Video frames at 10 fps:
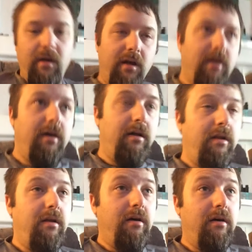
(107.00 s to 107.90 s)

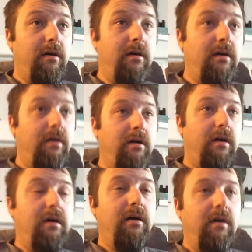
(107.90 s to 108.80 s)
and I
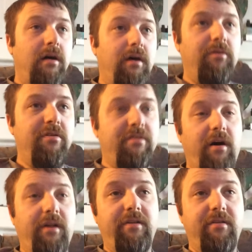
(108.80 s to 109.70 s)
was
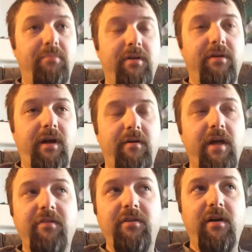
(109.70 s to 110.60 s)
on disability. I was
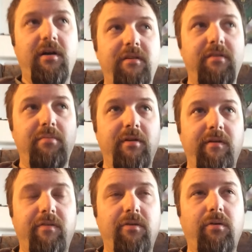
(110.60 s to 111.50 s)
actually on
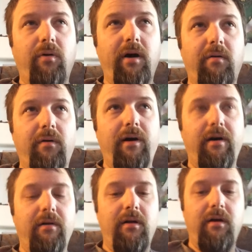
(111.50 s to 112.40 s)
disability for quite a
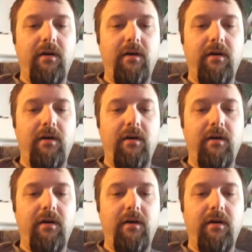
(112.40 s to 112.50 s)
while,